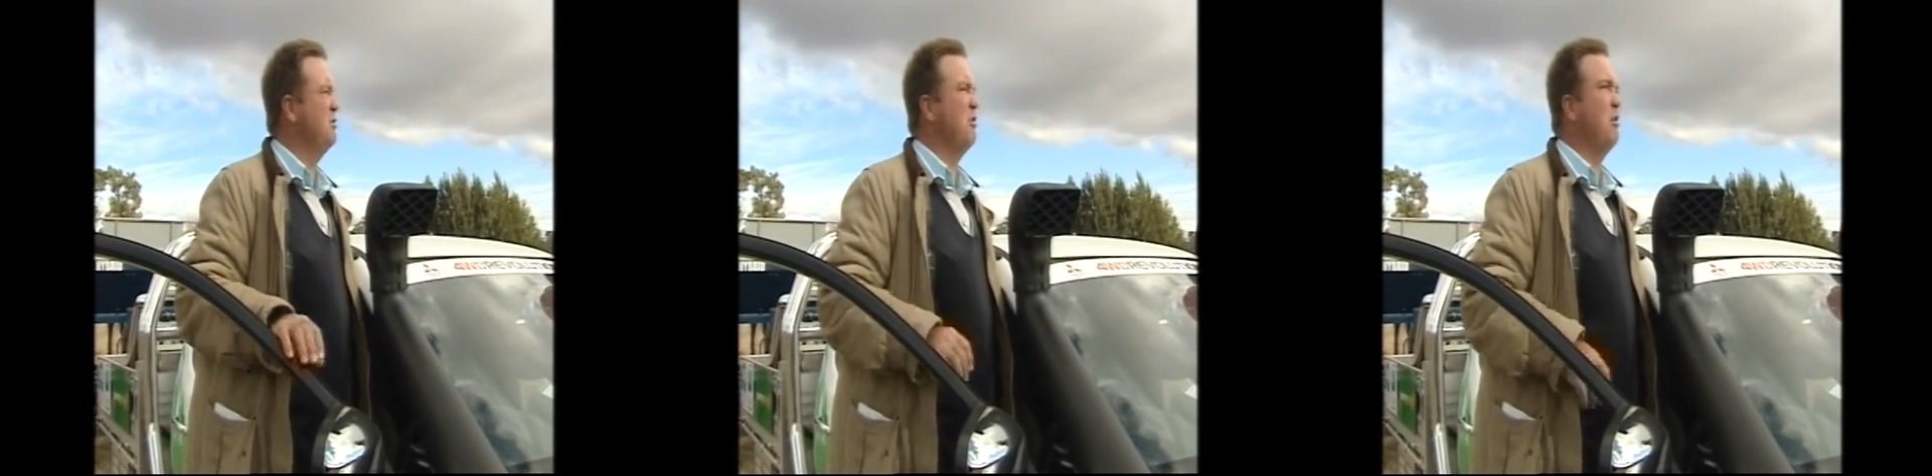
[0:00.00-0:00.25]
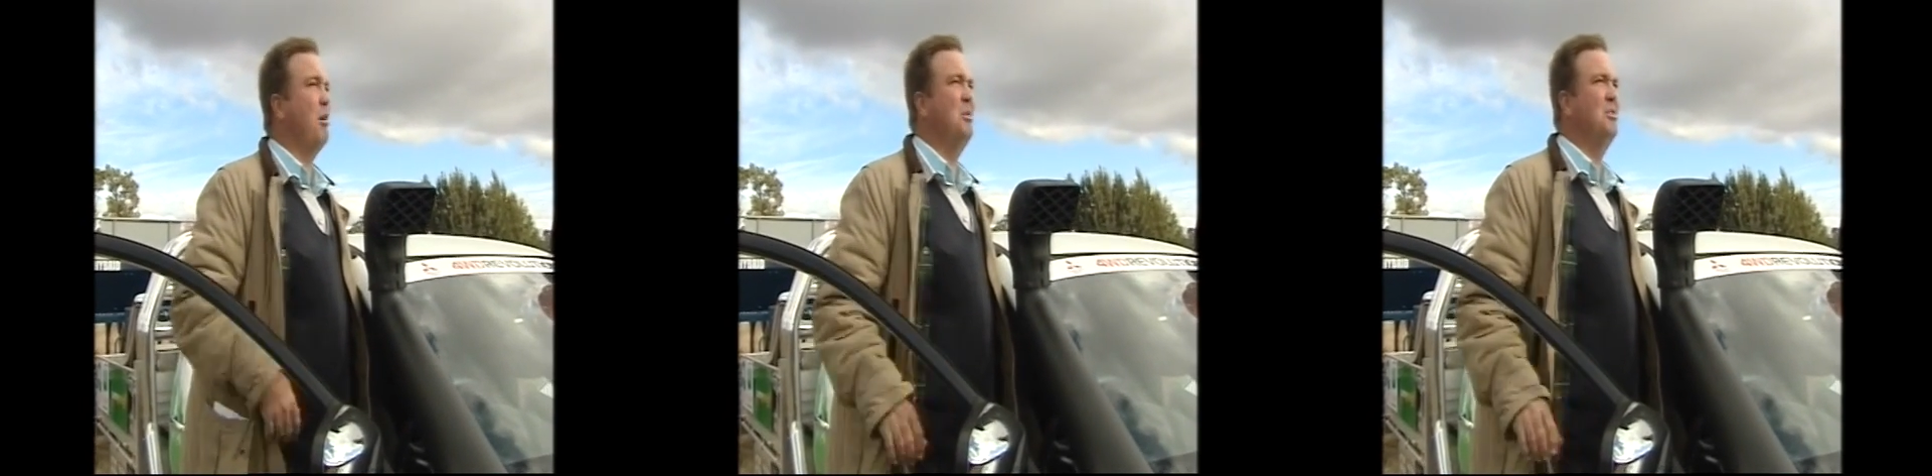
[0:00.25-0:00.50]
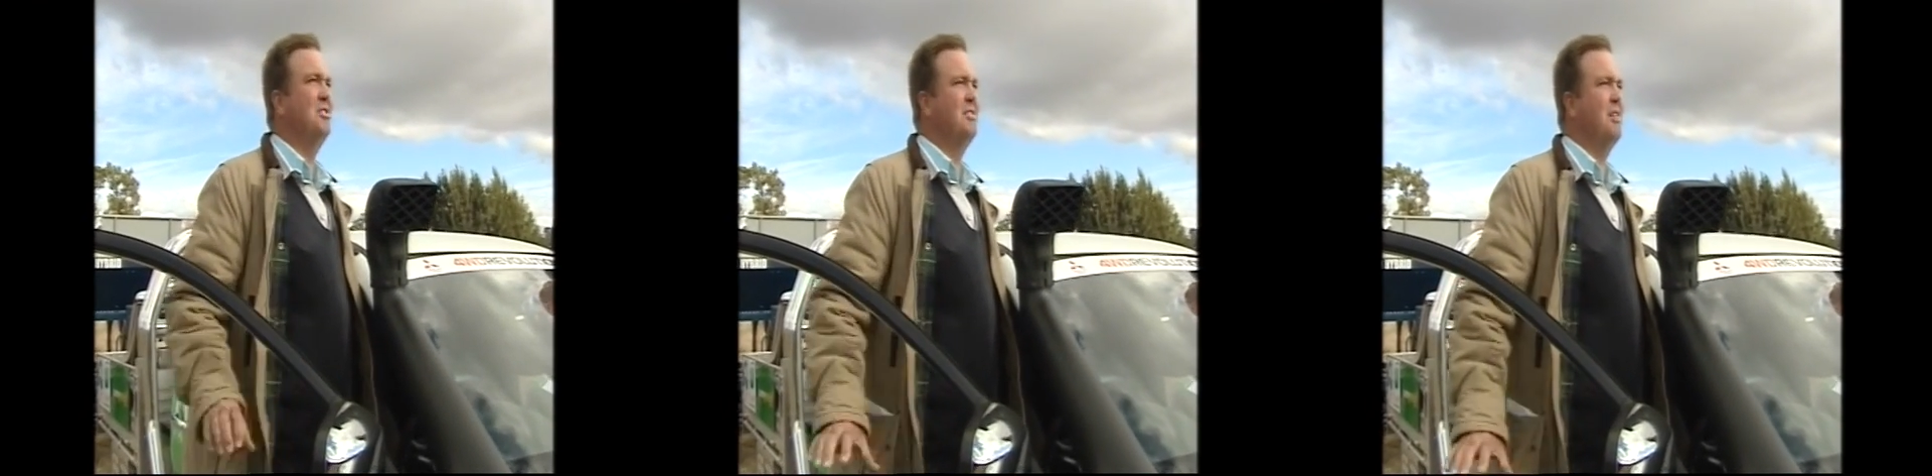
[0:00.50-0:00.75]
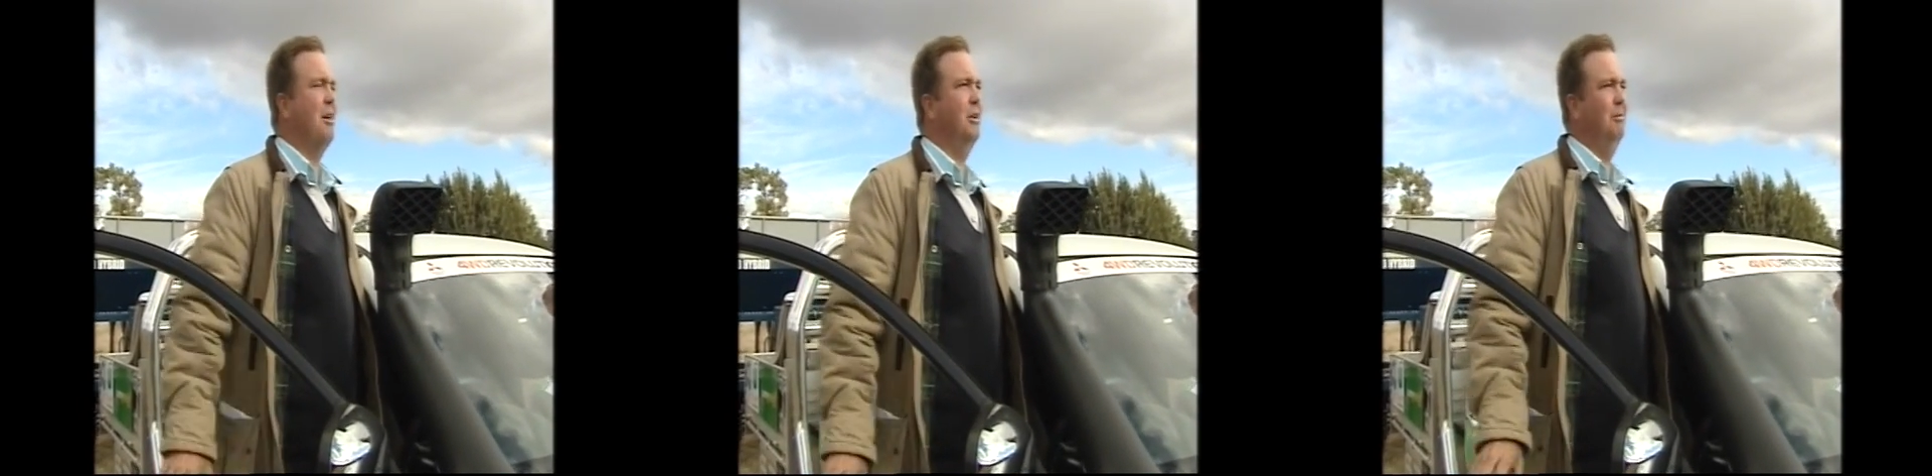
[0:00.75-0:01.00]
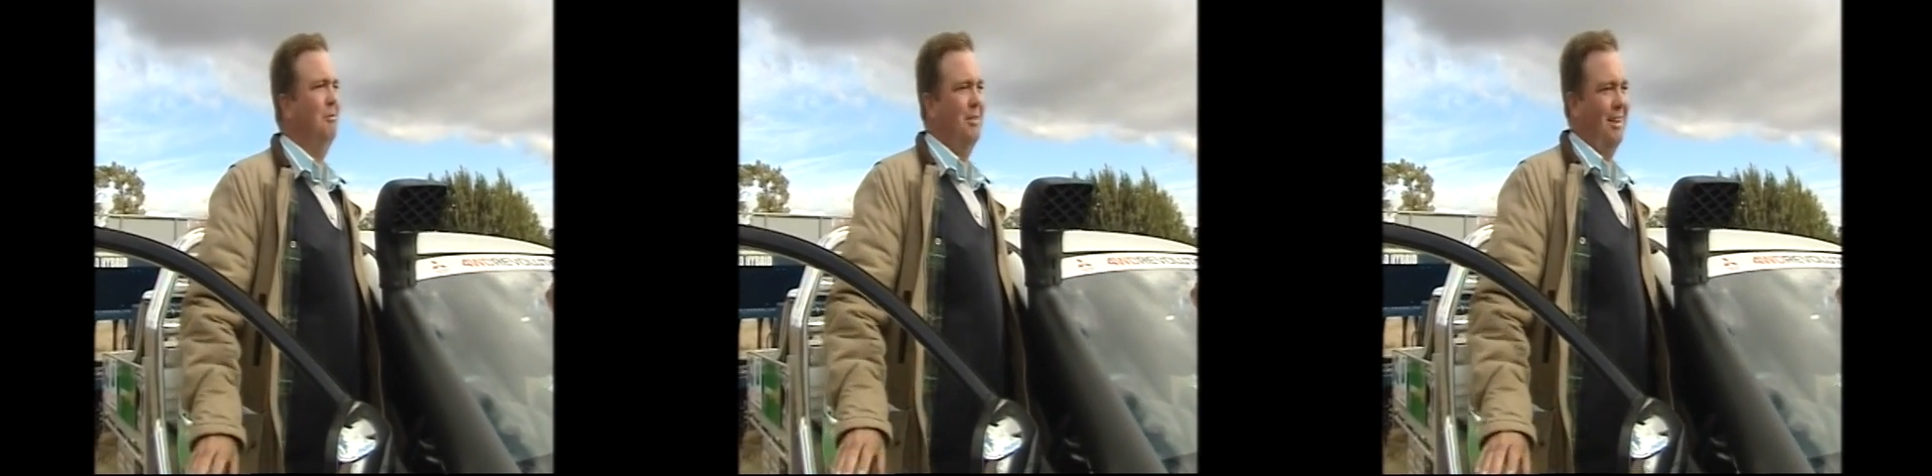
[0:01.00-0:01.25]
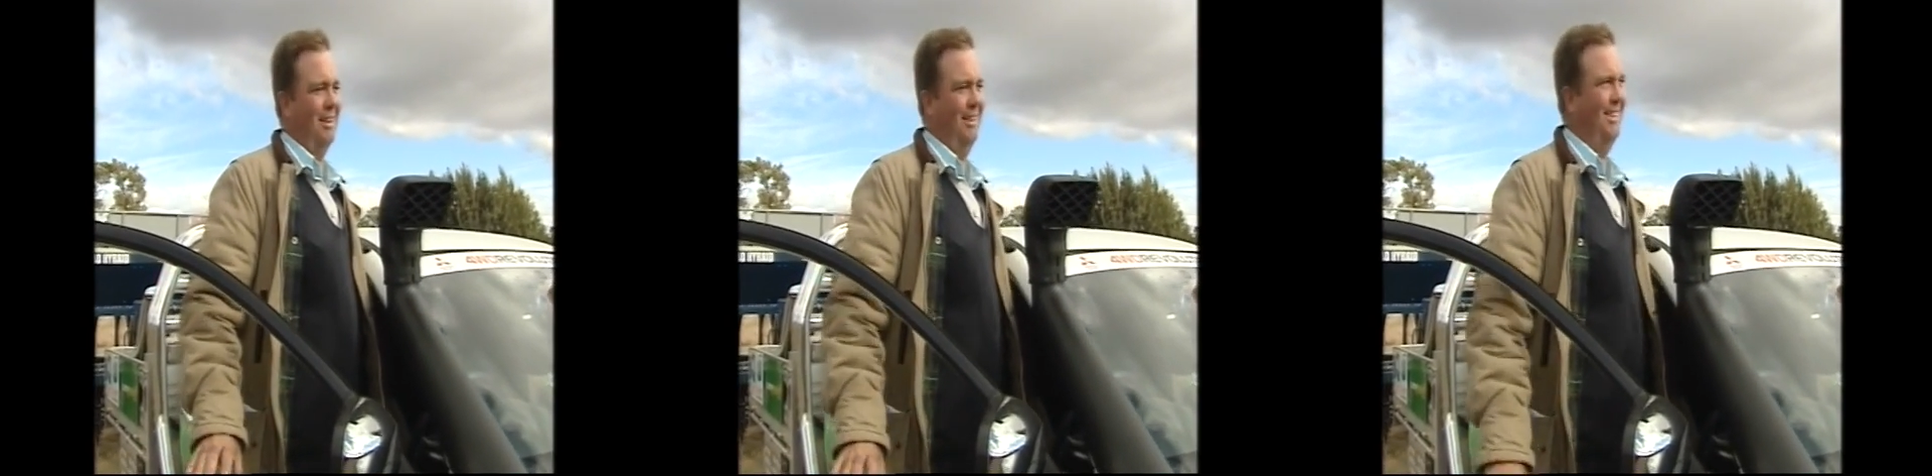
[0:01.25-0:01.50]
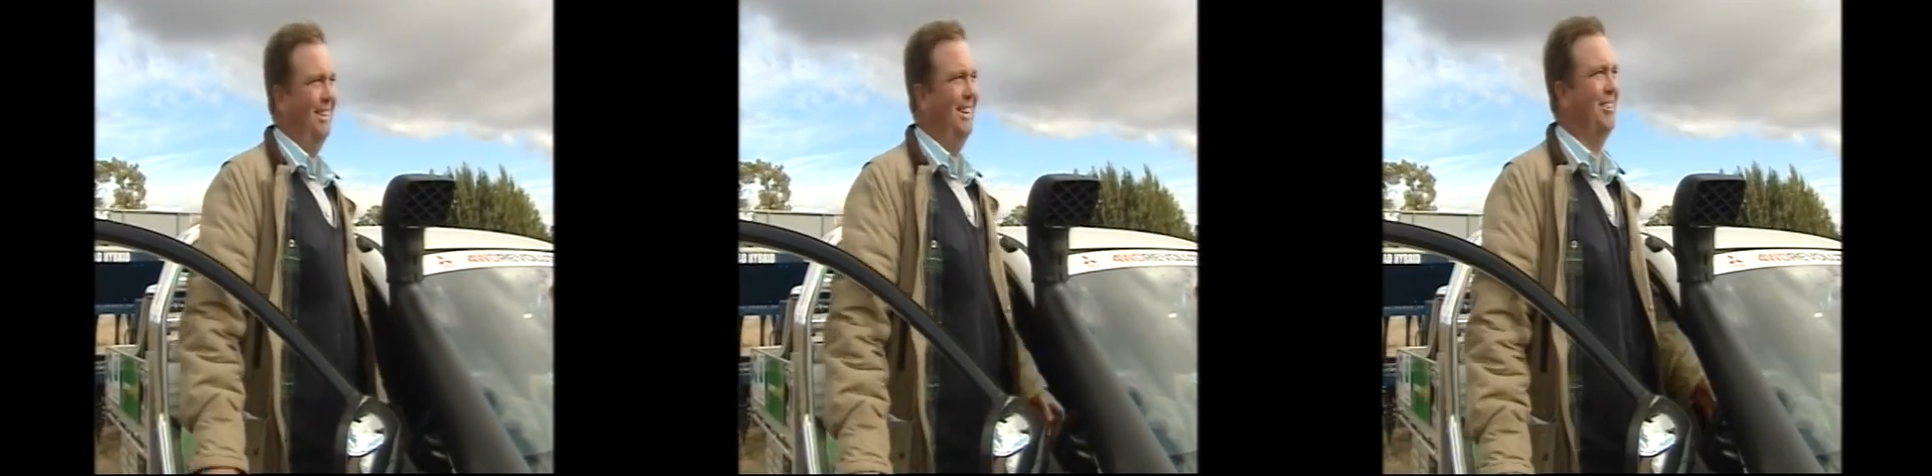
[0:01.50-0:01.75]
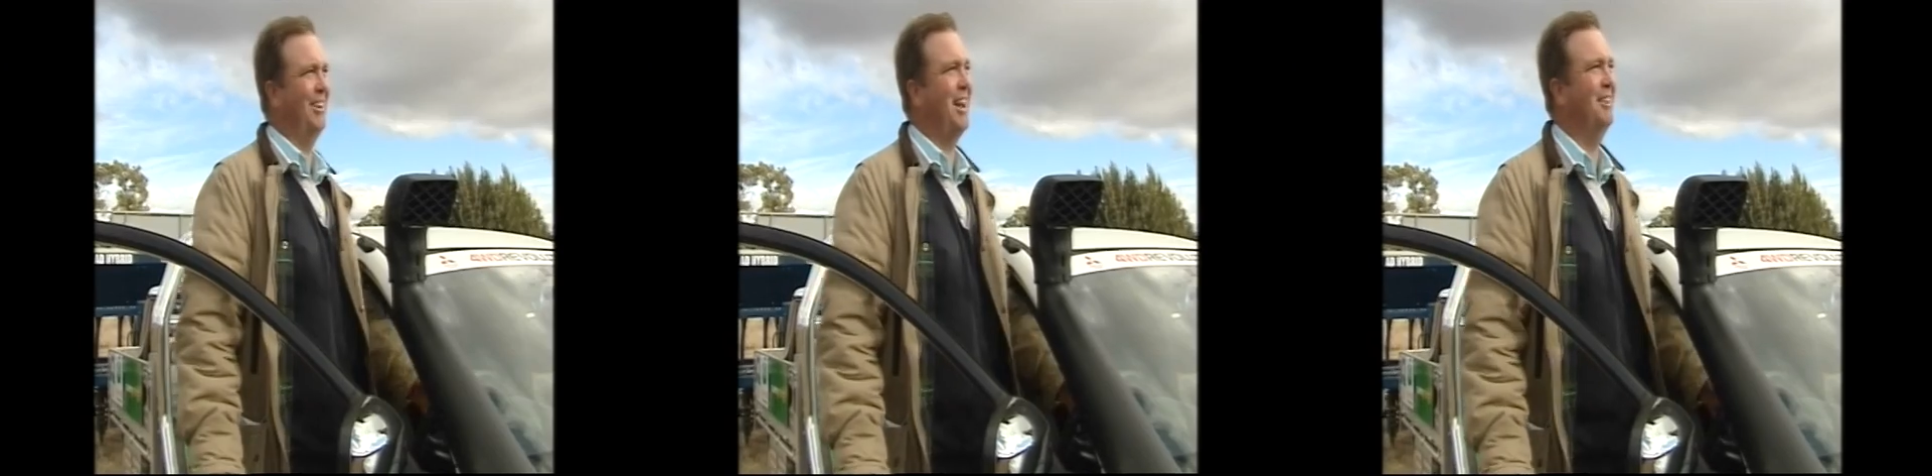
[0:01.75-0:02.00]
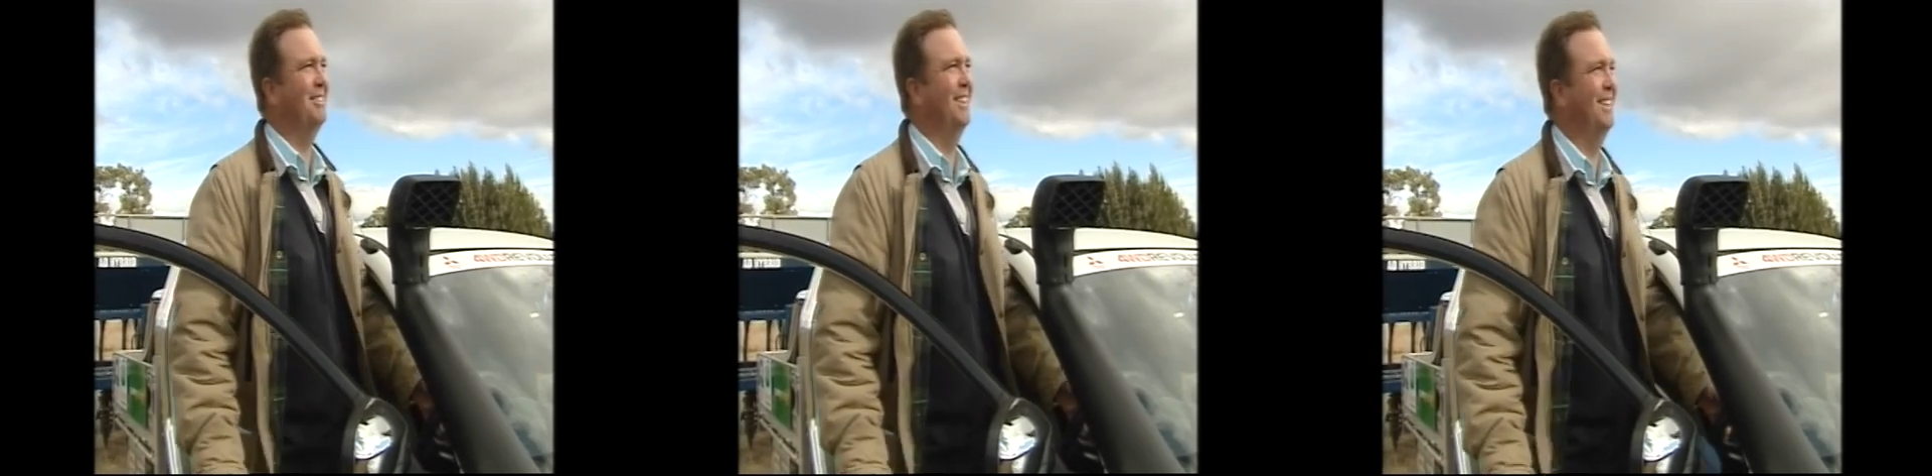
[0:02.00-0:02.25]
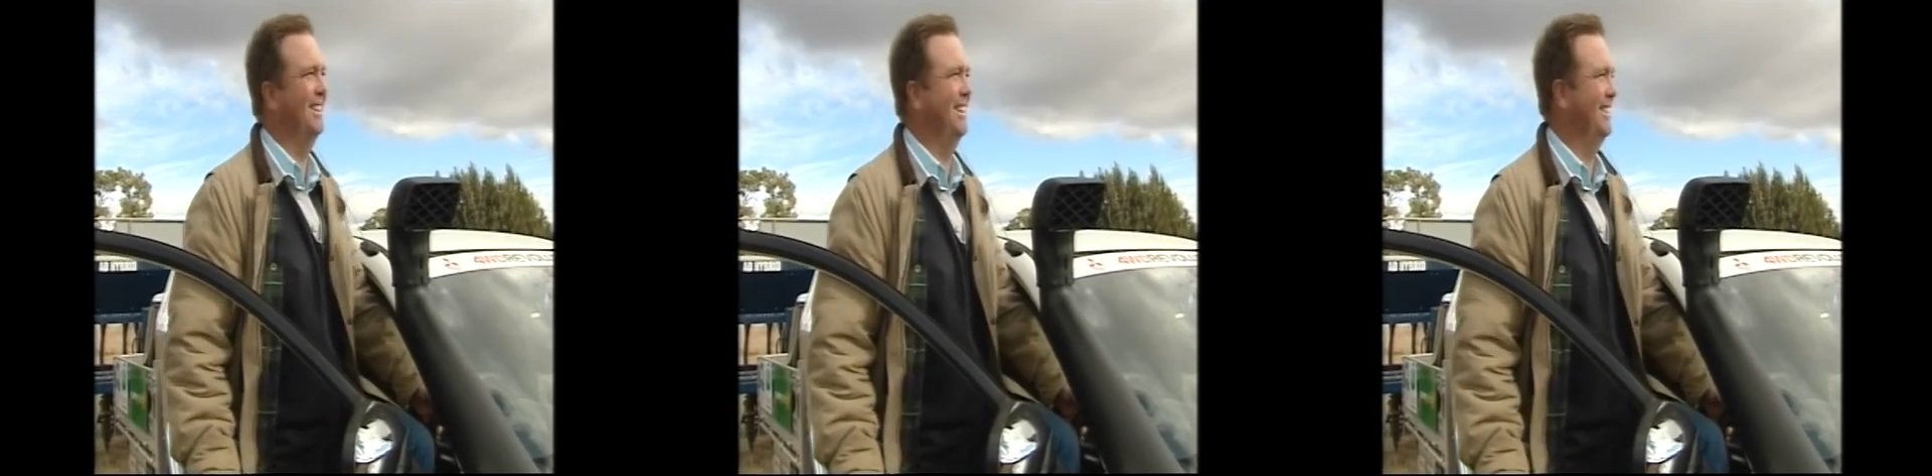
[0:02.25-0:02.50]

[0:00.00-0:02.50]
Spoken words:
zero emission sowing. Here we go. Yeah.